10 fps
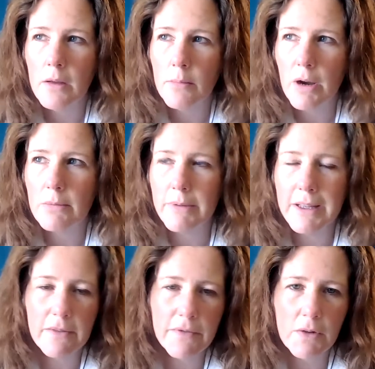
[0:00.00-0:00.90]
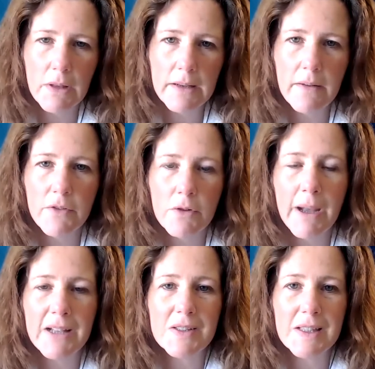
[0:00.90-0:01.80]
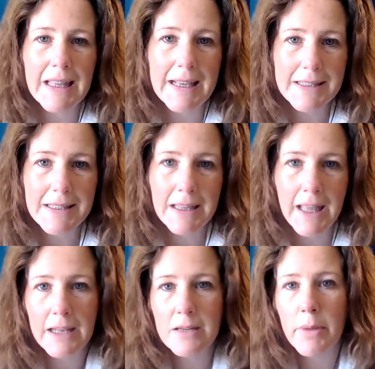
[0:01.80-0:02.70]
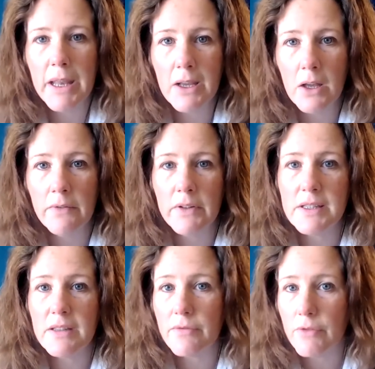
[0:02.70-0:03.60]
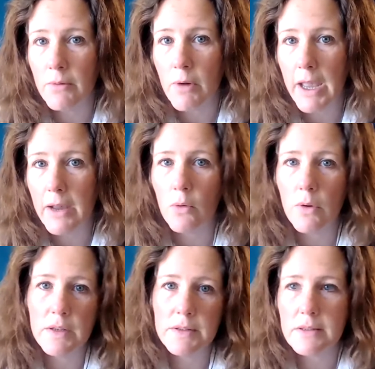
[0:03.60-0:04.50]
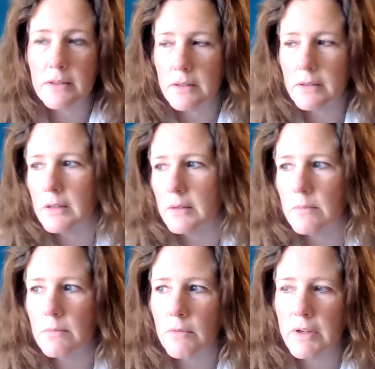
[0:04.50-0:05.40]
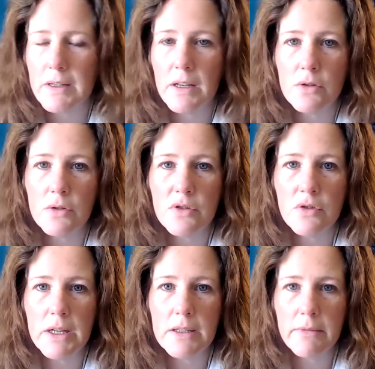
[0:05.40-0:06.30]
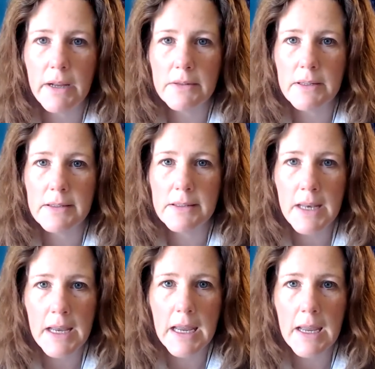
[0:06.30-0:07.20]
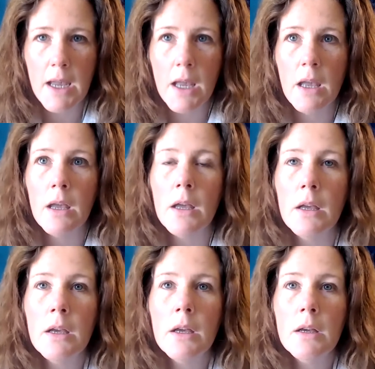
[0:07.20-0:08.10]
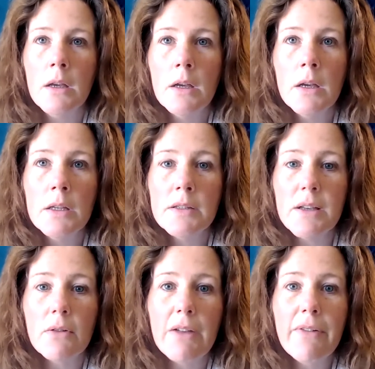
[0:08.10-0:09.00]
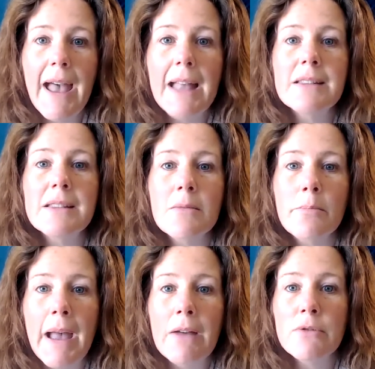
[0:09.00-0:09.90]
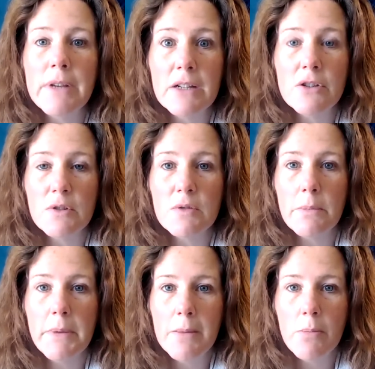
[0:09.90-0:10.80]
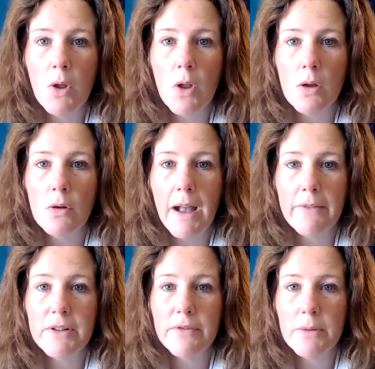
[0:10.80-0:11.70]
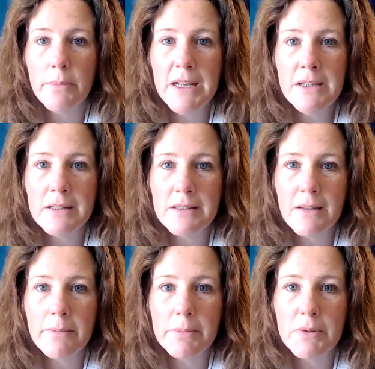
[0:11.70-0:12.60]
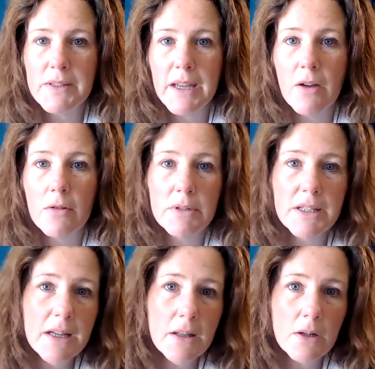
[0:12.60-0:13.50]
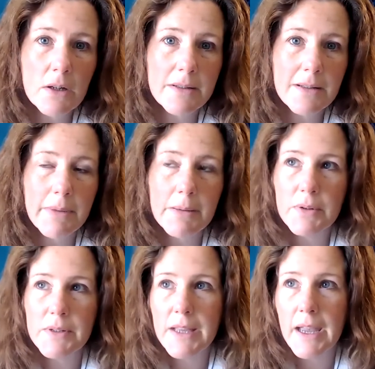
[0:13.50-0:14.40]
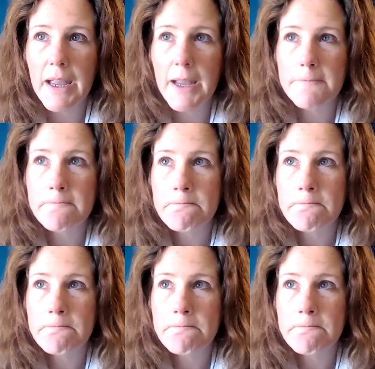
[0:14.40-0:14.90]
probably a few miles less than that, depending on if it's the freeway or the residential streets around the city. So I've had some boundary issues with people who have different opinions. Some people say go to a dealer. Some people say